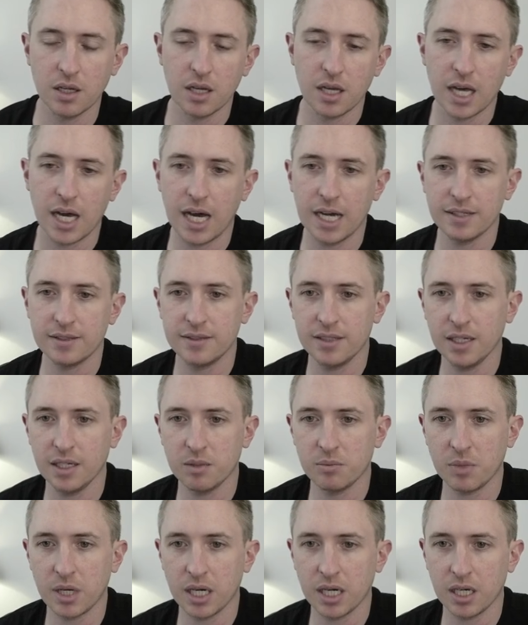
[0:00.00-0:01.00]
I see in
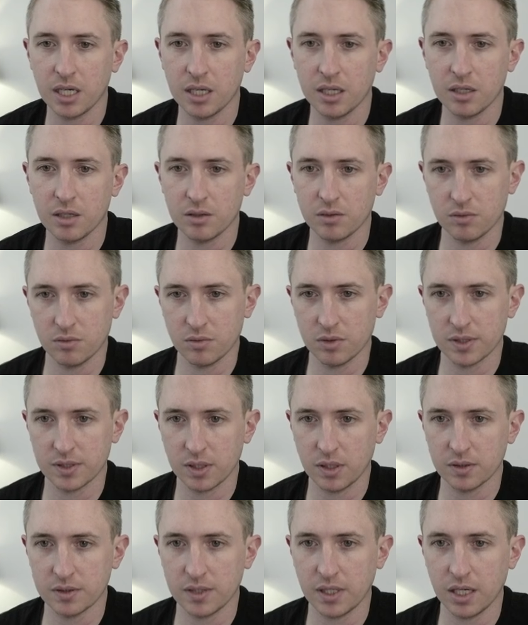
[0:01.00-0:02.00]
my
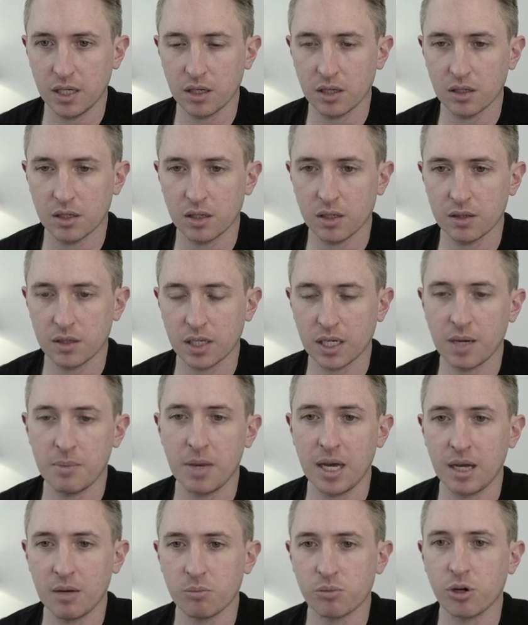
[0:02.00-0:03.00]
results here the
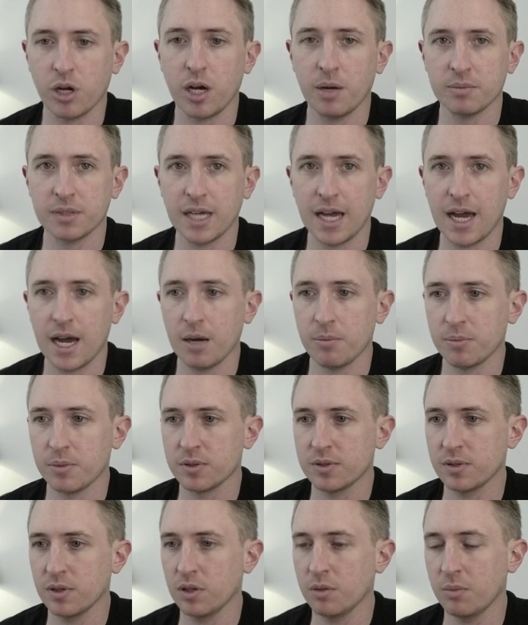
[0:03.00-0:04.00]
command prompt app.
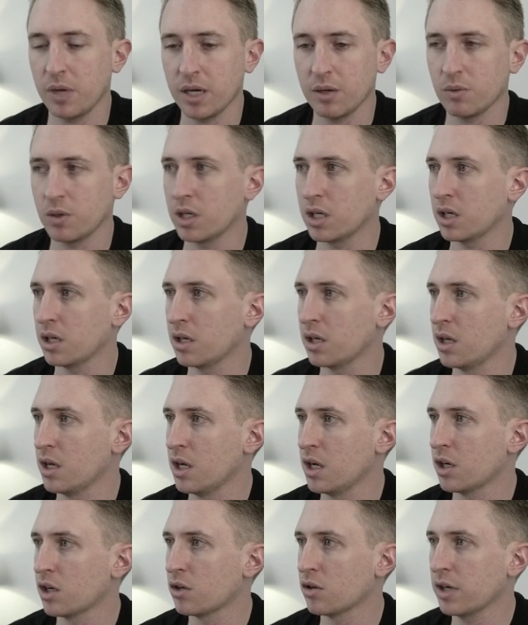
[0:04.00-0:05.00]
So you might want to
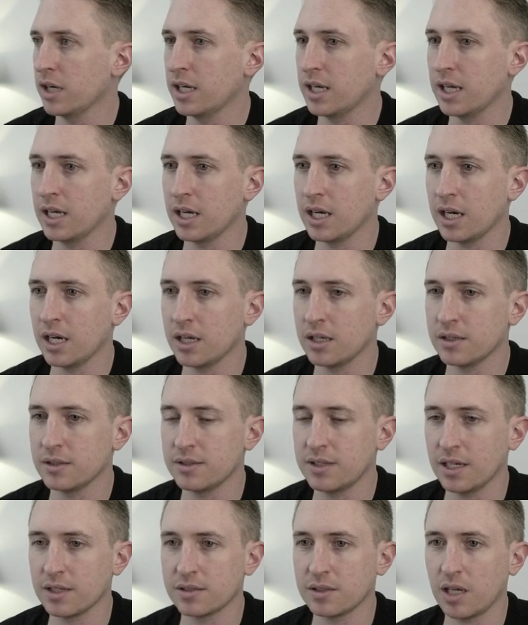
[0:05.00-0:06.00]
create a
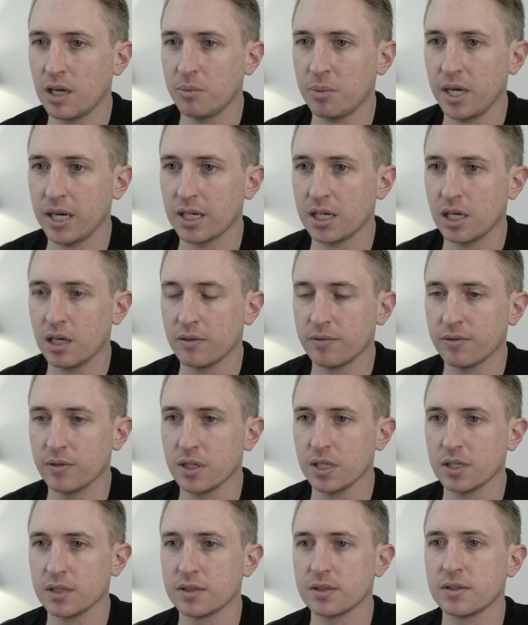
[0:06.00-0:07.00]
desktop icon for
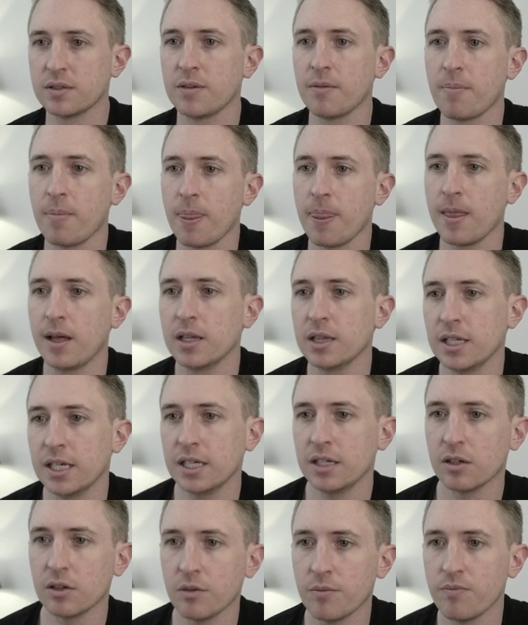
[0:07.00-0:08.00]
this
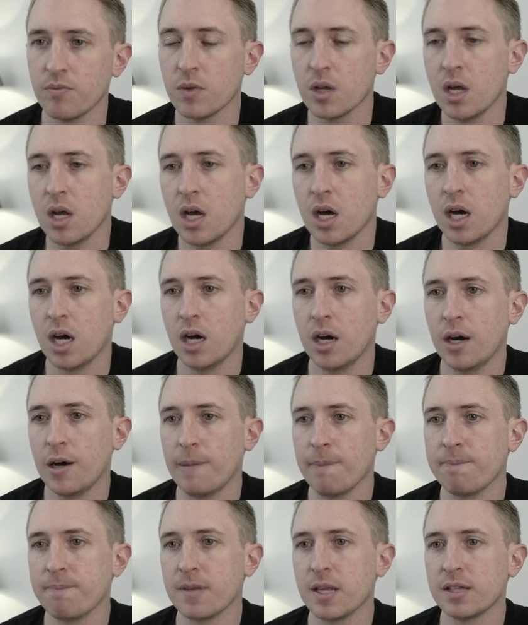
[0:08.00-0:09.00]
later.
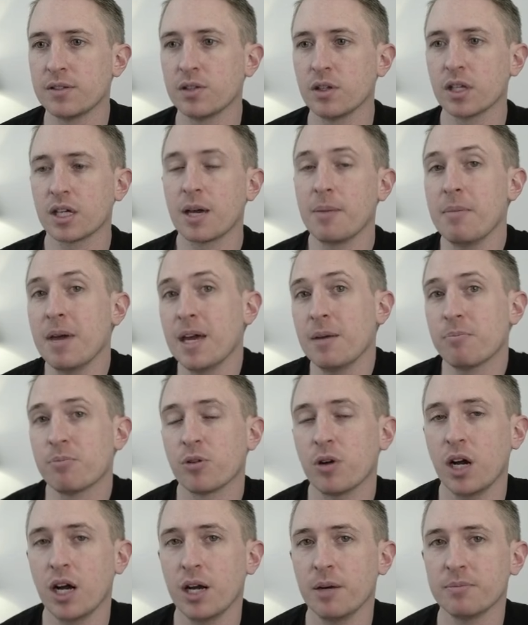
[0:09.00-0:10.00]
So the command
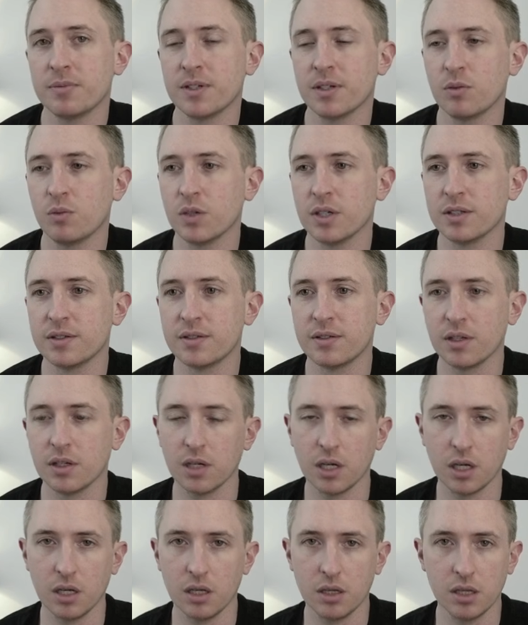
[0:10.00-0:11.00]
prompt was
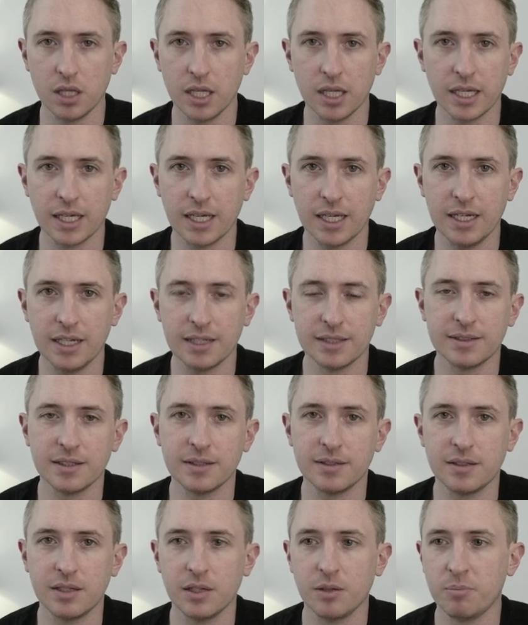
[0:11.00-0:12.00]
it
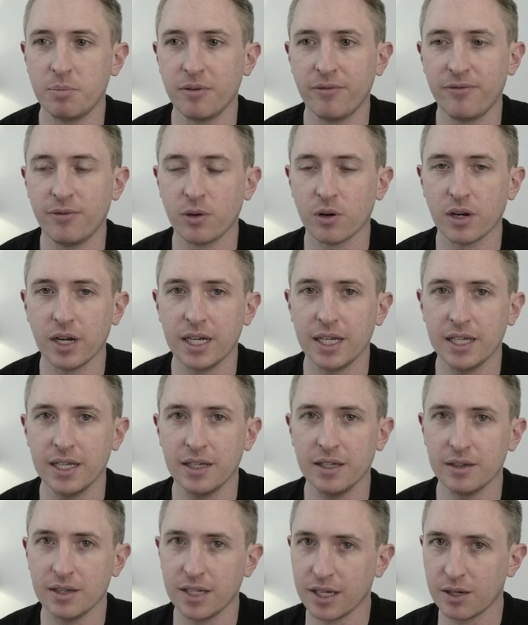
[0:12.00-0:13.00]
existed before
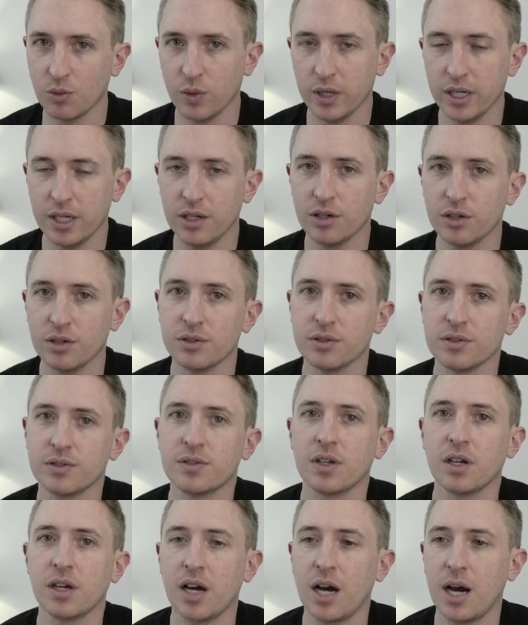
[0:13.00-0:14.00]
any Windows
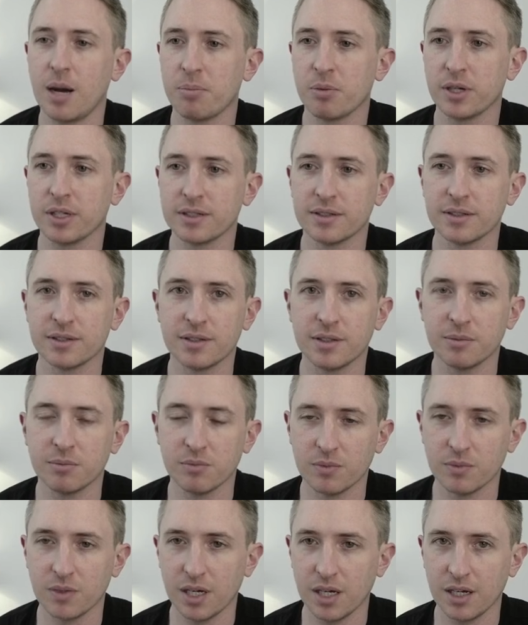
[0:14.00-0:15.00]
operating
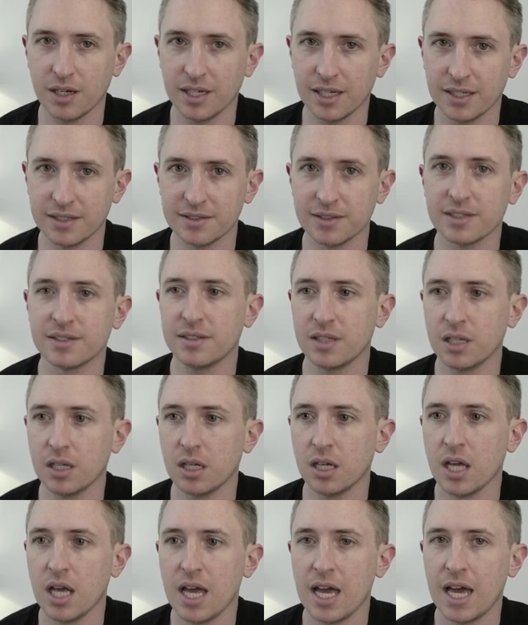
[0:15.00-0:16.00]
system existed,
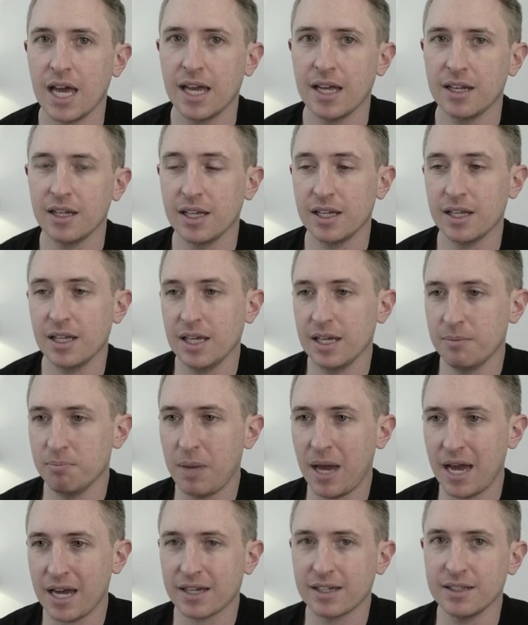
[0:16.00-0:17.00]
and
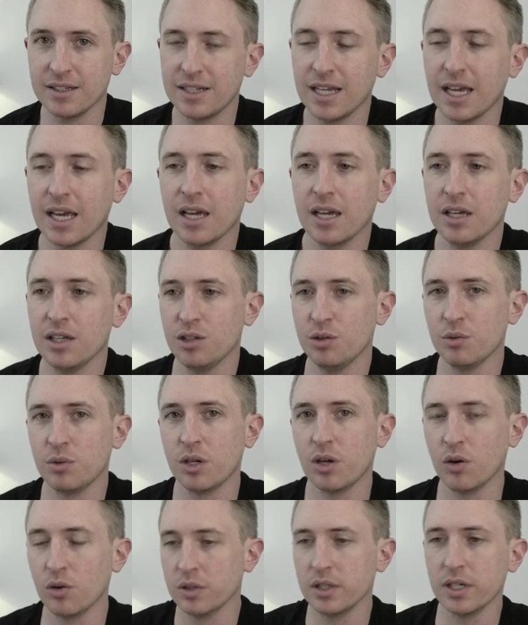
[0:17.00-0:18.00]
back in the day you would
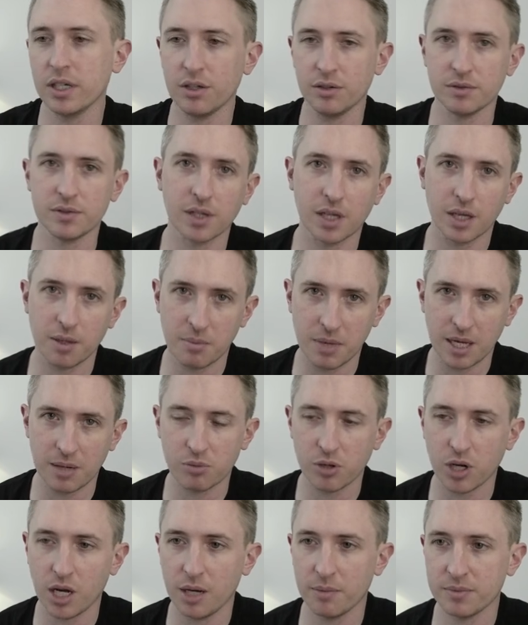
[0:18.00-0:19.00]
only use the command
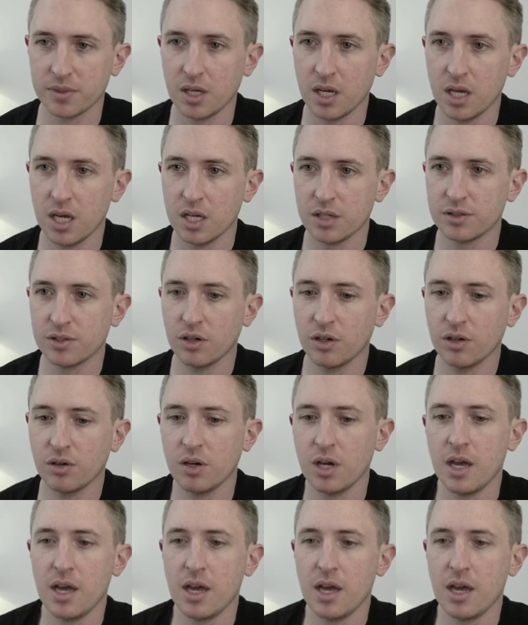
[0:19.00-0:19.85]
prompt. So